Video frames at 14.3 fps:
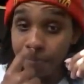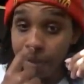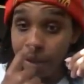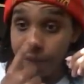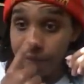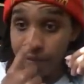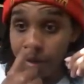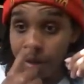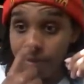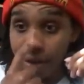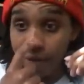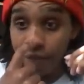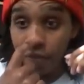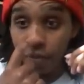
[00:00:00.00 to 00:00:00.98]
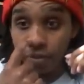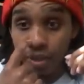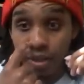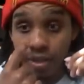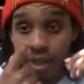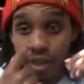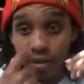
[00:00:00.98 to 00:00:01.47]
if you want my full
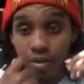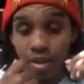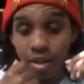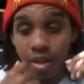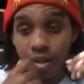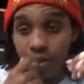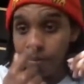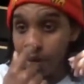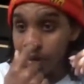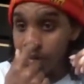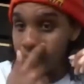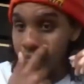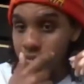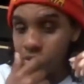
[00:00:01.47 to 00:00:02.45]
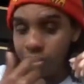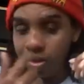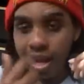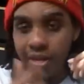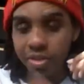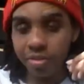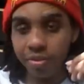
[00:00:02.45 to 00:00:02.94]
detail. But short
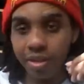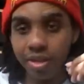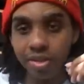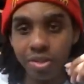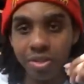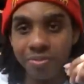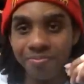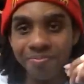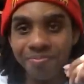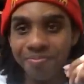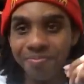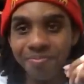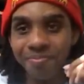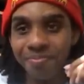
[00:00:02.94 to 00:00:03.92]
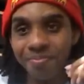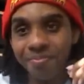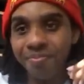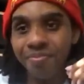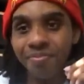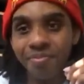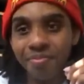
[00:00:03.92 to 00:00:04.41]
answer is,
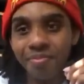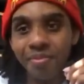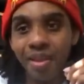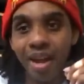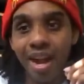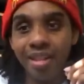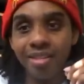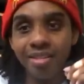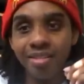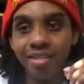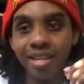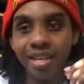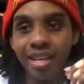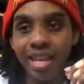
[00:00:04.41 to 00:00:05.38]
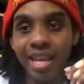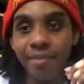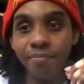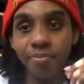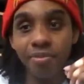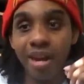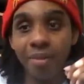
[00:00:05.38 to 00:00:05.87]
honestly, he
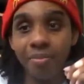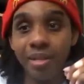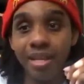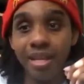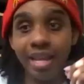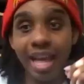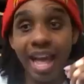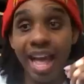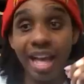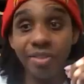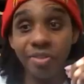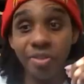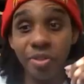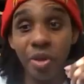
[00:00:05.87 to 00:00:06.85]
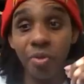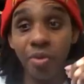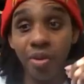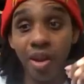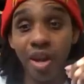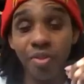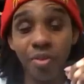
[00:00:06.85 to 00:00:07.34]
probably has
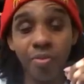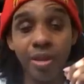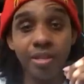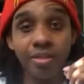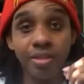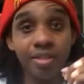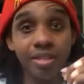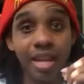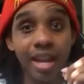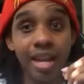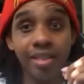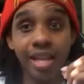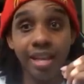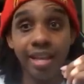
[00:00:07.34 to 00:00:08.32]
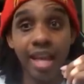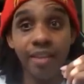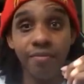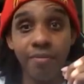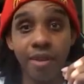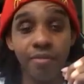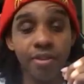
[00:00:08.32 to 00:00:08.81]
no other reason to stay. They
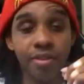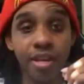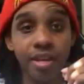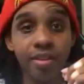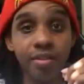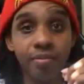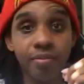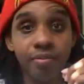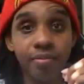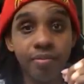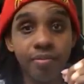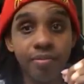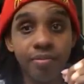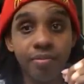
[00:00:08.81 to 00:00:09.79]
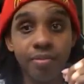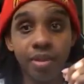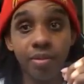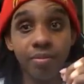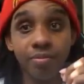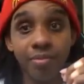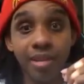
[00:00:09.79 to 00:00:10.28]
gave him everything.
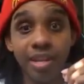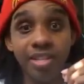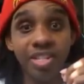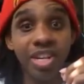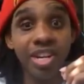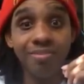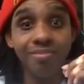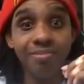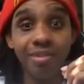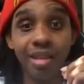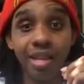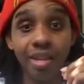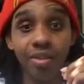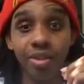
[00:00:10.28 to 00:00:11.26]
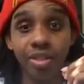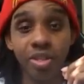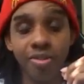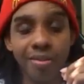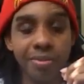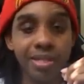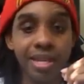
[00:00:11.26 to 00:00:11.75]
So he's good. He'll go to
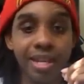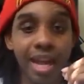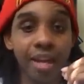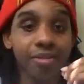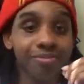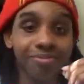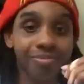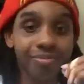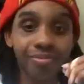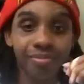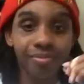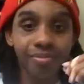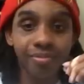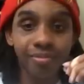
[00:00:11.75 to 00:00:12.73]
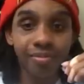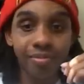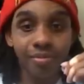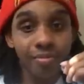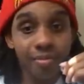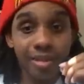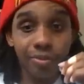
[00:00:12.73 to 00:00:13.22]
UFC now.
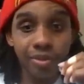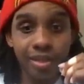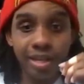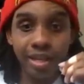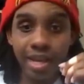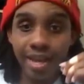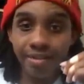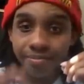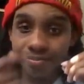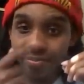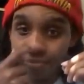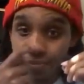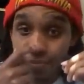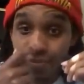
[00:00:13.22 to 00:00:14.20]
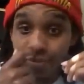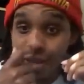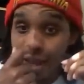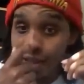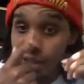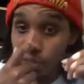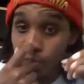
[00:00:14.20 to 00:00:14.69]
That's what they get.
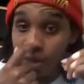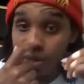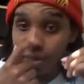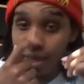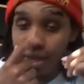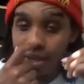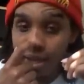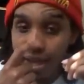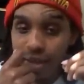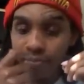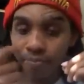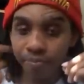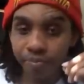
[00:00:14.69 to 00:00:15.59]
That is what they get.